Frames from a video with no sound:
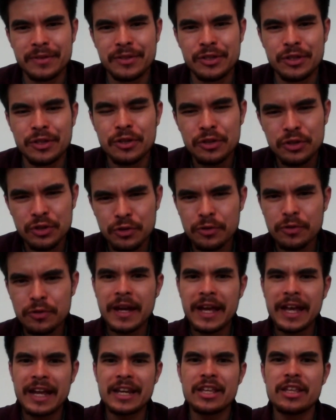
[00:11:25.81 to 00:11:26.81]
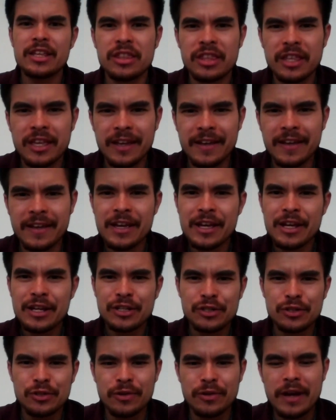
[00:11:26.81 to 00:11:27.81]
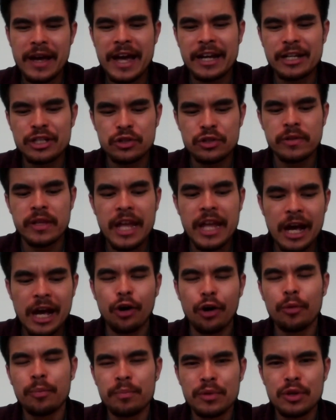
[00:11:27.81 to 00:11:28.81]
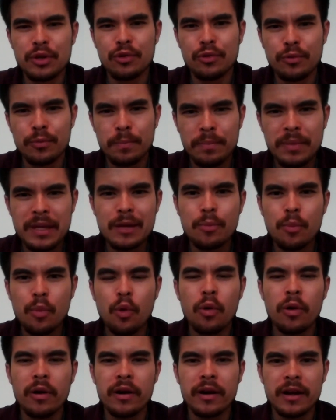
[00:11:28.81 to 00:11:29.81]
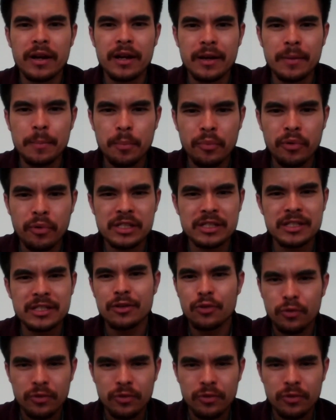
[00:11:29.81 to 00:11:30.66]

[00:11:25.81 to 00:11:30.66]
Do you do anything to actually help you be more in present,